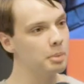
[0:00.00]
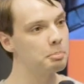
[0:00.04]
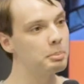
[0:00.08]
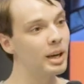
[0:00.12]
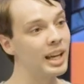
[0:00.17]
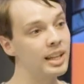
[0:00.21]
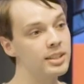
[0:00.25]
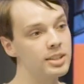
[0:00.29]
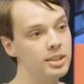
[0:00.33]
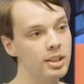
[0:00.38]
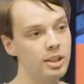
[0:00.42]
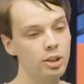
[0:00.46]

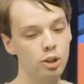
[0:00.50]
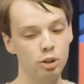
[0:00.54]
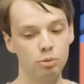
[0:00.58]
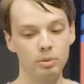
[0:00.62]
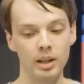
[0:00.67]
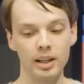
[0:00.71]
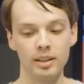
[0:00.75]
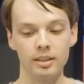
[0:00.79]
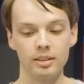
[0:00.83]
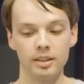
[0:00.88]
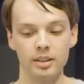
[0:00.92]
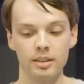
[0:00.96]

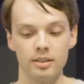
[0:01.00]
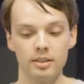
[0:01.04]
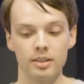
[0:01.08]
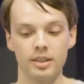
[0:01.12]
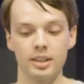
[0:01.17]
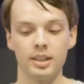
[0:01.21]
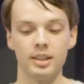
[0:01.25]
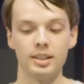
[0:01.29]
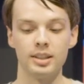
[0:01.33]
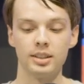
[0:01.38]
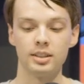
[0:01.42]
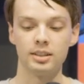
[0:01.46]
pansexuality is
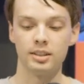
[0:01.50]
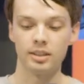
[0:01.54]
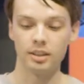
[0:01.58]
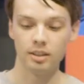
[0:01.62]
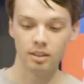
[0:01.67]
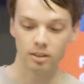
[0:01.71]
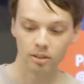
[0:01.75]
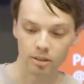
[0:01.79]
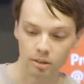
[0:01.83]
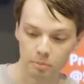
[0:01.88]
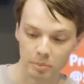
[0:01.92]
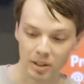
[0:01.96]

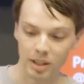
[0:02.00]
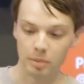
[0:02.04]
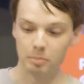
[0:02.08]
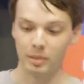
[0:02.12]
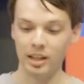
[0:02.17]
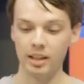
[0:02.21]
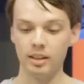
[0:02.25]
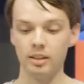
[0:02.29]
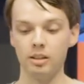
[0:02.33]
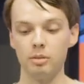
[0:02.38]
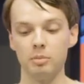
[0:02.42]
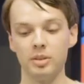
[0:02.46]
considered by
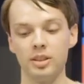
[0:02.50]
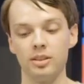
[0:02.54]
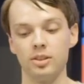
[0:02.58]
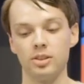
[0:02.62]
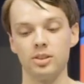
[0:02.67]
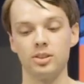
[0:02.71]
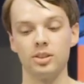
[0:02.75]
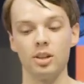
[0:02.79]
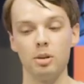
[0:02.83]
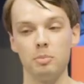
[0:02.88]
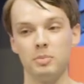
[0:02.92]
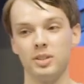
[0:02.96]
many to be a
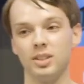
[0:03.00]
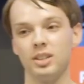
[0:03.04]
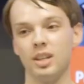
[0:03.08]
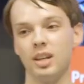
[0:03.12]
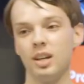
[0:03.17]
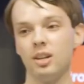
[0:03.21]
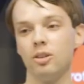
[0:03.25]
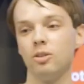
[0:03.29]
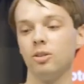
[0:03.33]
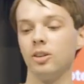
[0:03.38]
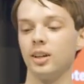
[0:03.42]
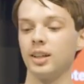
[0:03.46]

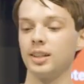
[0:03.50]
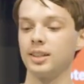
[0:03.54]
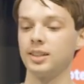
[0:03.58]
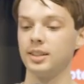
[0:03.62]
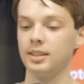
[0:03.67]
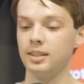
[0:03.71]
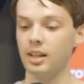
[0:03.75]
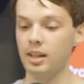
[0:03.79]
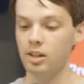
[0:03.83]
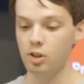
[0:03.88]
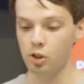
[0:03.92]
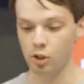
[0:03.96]
subset or
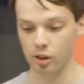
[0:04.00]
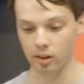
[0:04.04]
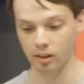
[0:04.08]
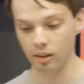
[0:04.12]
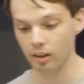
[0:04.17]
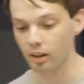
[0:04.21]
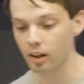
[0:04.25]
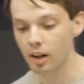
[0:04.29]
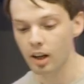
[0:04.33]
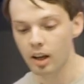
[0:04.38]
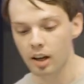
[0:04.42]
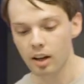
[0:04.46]

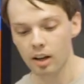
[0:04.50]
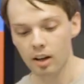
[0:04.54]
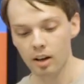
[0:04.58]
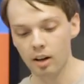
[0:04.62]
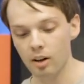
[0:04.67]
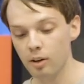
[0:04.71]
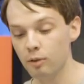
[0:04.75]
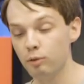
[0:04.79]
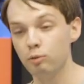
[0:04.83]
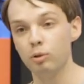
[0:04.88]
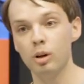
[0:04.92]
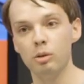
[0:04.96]
extension
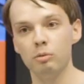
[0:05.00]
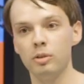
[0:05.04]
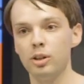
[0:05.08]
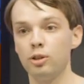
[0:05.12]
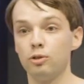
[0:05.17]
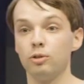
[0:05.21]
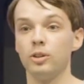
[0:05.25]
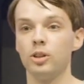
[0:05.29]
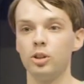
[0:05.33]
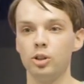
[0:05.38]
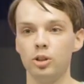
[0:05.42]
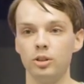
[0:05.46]
of what we
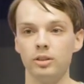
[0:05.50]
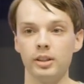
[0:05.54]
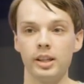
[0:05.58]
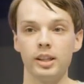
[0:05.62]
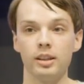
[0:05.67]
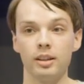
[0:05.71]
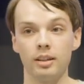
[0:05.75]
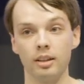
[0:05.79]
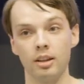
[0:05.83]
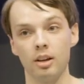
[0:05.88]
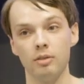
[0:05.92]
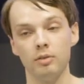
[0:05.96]
traditionally
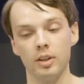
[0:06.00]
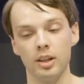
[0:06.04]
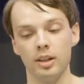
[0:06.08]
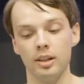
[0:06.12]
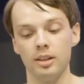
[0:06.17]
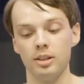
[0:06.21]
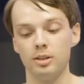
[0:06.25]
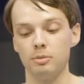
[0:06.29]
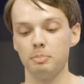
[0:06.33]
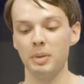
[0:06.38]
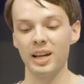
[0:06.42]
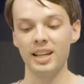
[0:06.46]
think of
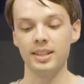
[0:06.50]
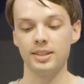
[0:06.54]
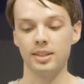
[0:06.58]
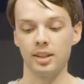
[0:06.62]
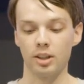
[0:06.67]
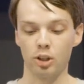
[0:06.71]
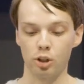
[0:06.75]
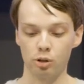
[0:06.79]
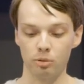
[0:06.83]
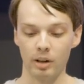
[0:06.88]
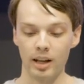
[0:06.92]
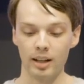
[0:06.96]
as
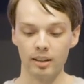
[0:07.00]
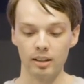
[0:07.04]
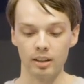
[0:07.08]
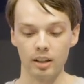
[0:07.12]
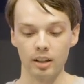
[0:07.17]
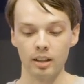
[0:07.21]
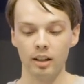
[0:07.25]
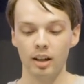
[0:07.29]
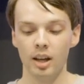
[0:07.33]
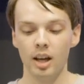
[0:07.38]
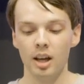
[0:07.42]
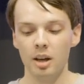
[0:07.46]
bisexuality.
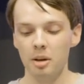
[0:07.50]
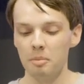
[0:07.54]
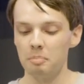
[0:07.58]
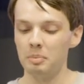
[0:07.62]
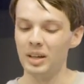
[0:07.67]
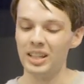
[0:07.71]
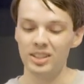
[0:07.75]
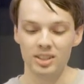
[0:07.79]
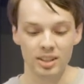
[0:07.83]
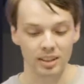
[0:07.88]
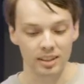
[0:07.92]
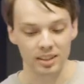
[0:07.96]

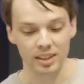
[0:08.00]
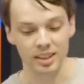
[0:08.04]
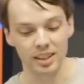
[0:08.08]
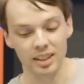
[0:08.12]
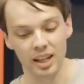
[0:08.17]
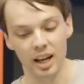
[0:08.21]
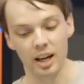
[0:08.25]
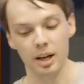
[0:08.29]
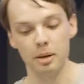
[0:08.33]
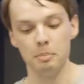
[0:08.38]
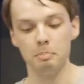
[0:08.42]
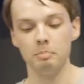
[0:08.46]
Basically,
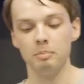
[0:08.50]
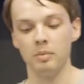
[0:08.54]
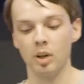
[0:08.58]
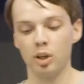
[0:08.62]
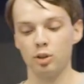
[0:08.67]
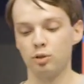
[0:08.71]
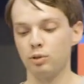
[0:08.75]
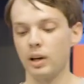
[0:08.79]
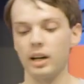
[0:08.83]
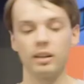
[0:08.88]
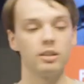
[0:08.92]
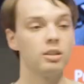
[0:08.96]
I'm
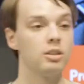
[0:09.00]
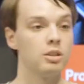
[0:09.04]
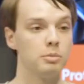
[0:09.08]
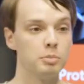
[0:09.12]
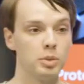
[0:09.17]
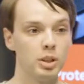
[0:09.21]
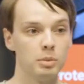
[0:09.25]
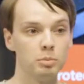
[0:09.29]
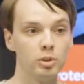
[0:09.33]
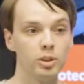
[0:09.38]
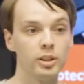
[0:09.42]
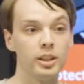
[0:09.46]
attracted to
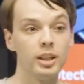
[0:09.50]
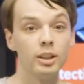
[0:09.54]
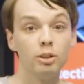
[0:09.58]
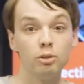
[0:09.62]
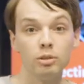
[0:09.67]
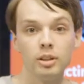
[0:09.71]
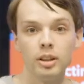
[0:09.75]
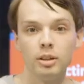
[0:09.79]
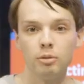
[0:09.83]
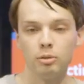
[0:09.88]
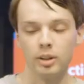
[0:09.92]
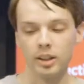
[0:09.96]
people
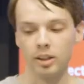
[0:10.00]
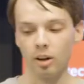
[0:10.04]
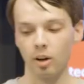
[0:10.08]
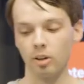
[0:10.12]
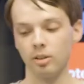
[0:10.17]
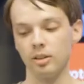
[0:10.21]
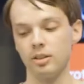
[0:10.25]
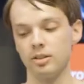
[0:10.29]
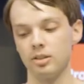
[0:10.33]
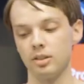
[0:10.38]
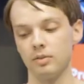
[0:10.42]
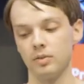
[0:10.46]
equally
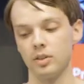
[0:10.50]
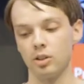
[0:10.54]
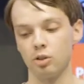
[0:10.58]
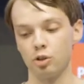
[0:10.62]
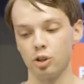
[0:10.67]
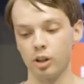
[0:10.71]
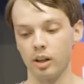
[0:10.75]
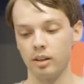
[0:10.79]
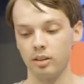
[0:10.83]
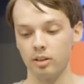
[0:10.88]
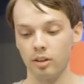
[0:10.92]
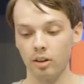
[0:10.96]
regardless of their
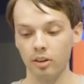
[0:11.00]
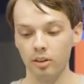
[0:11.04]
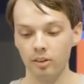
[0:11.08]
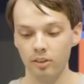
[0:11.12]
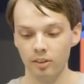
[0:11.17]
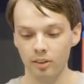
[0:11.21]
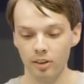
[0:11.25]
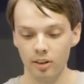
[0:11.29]
gender.